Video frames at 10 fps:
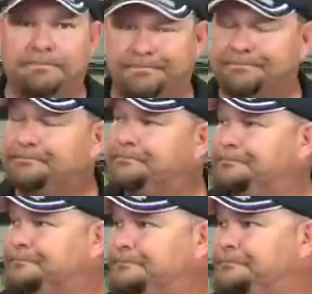
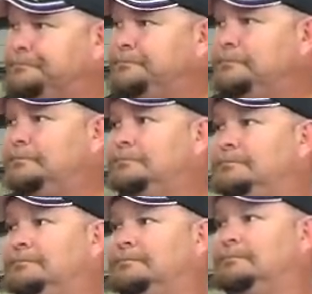
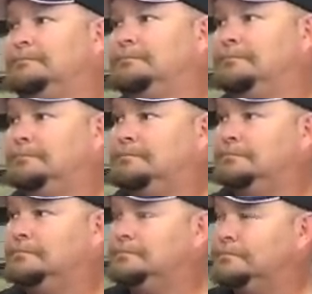
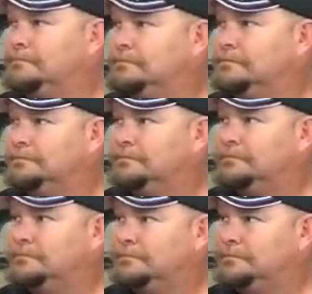
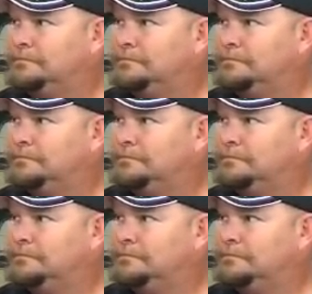No words are spoken by the person on screen.